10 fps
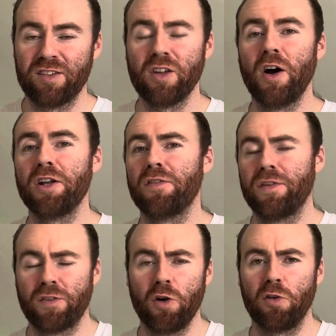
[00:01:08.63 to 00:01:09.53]
starting off,
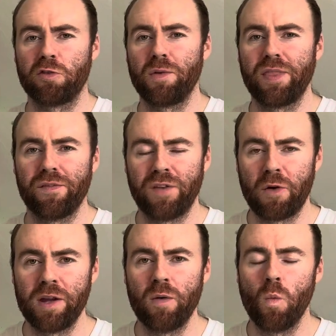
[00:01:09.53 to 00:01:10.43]
of course, with the
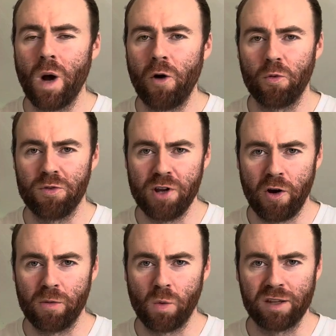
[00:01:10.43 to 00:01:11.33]
very
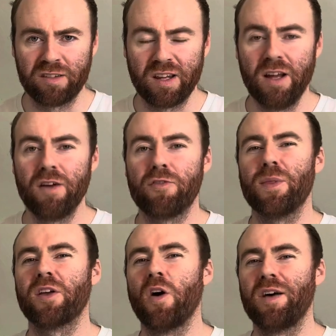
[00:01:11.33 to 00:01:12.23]
well-known ones from the
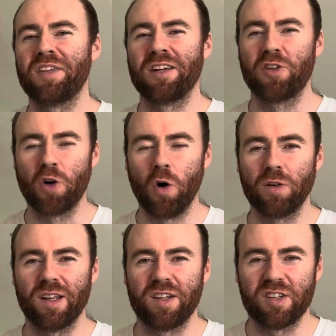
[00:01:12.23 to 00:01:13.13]
guys at
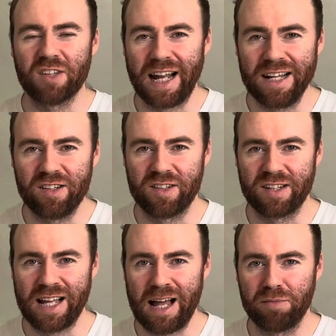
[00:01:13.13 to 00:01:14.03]
God Status
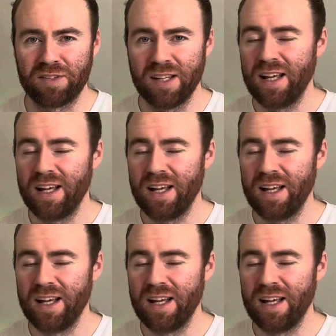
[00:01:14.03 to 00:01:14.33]
Labs.